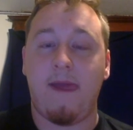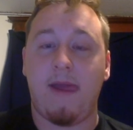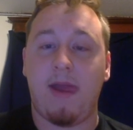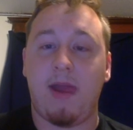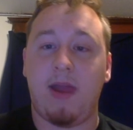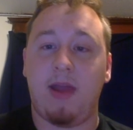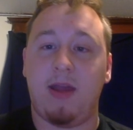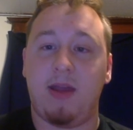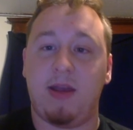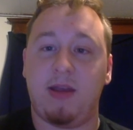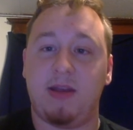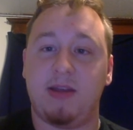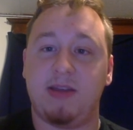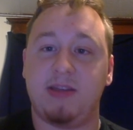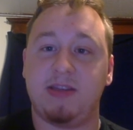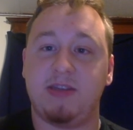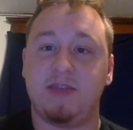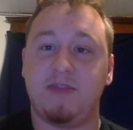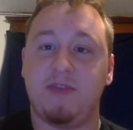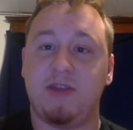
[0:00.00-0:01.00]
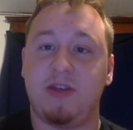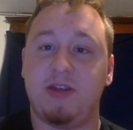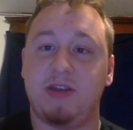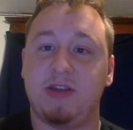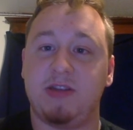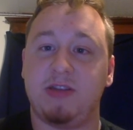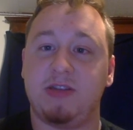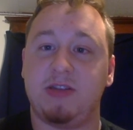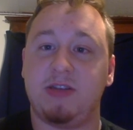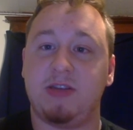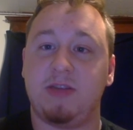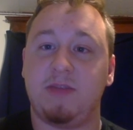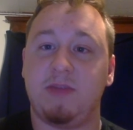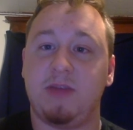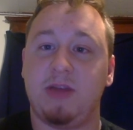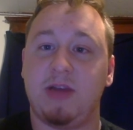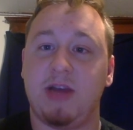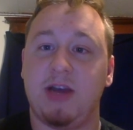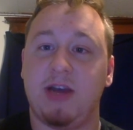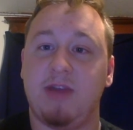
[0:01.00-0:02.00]
and disadvantages can
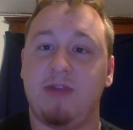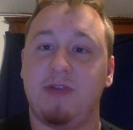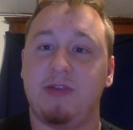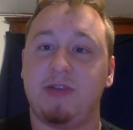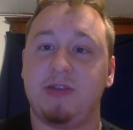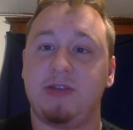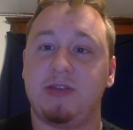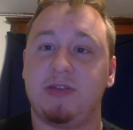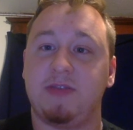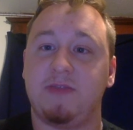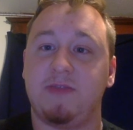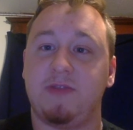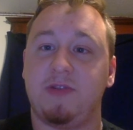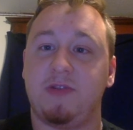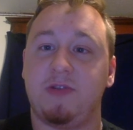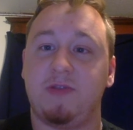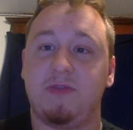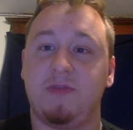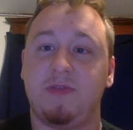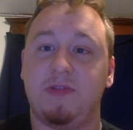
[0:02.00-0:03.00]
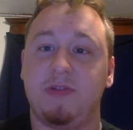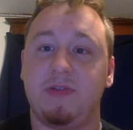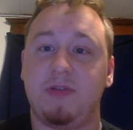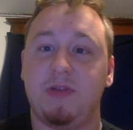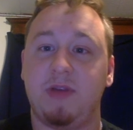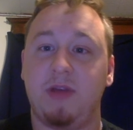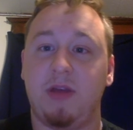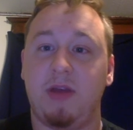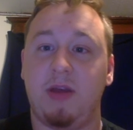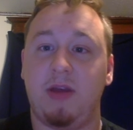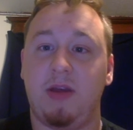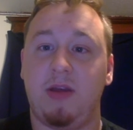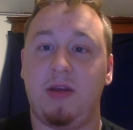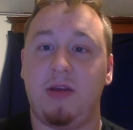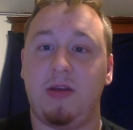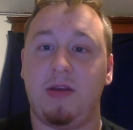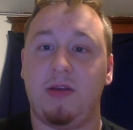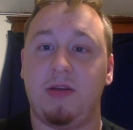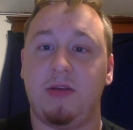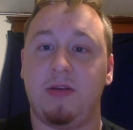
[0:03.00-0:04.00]
be high risks involved,
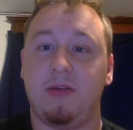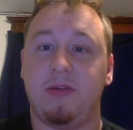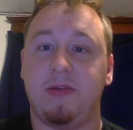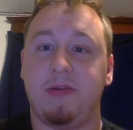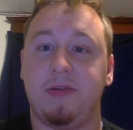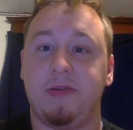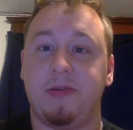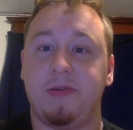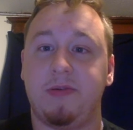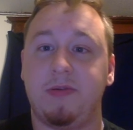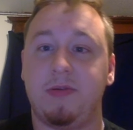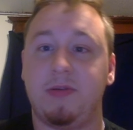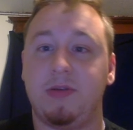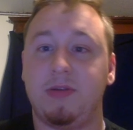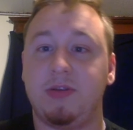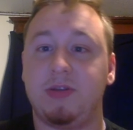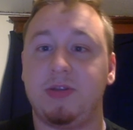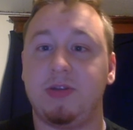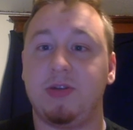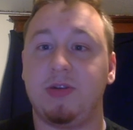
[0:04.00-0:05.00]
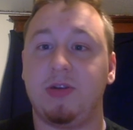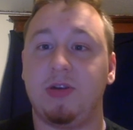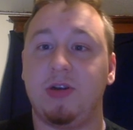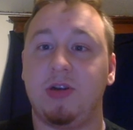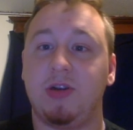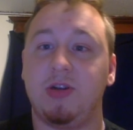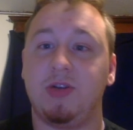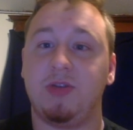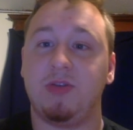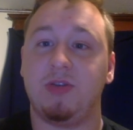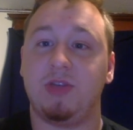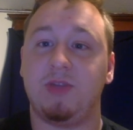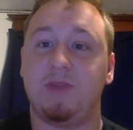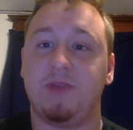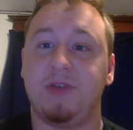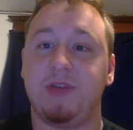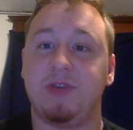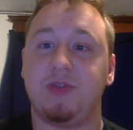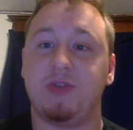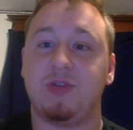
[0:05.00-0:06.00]
and certain countries
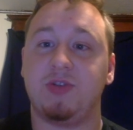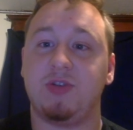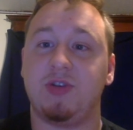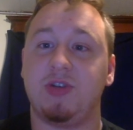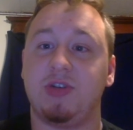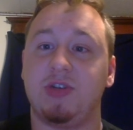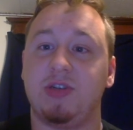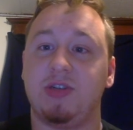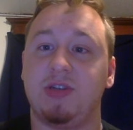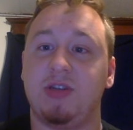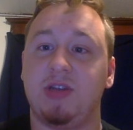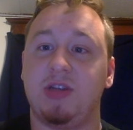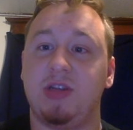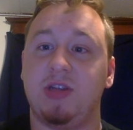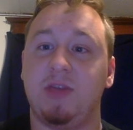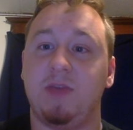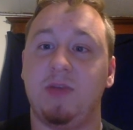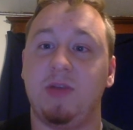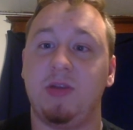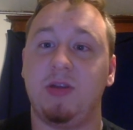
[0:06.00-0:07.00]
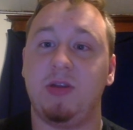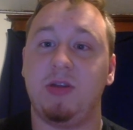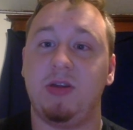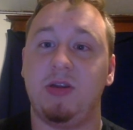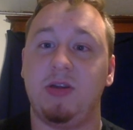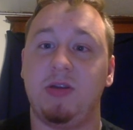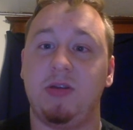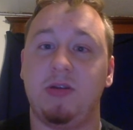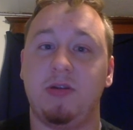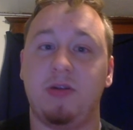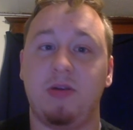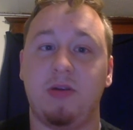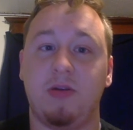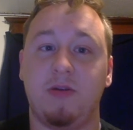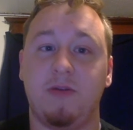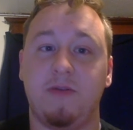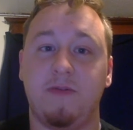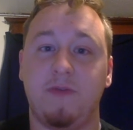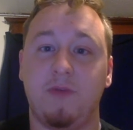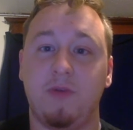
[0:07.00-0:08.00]
place restrictions on the ability
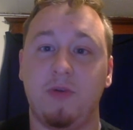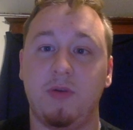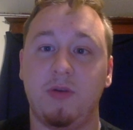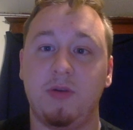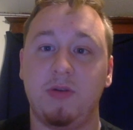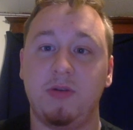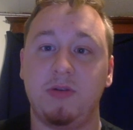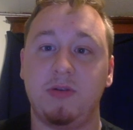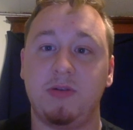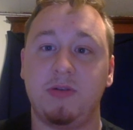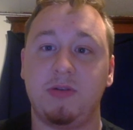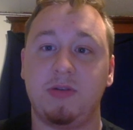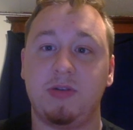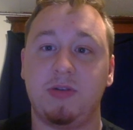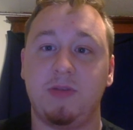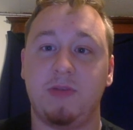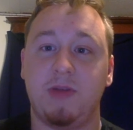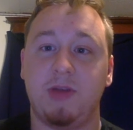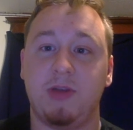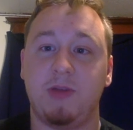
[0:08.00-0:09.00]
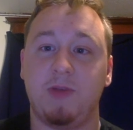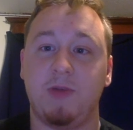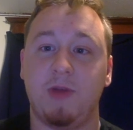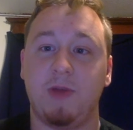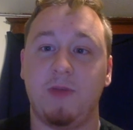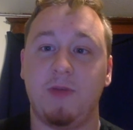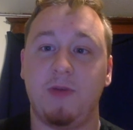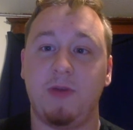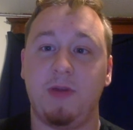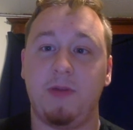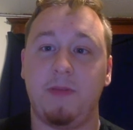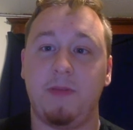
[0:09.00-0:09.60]
of foreigners to buy the property.